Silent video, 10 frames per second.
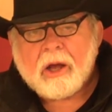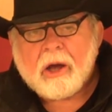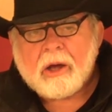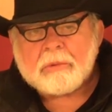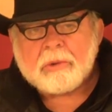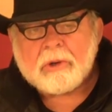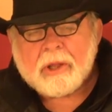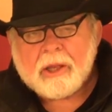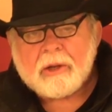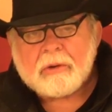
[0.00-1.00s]
God will
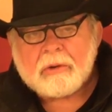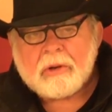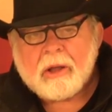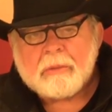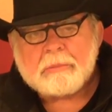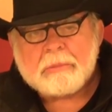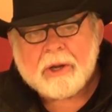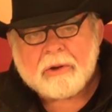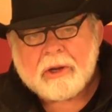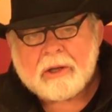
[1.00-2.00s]
heal
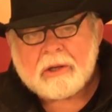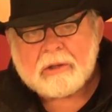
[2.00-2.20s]
America.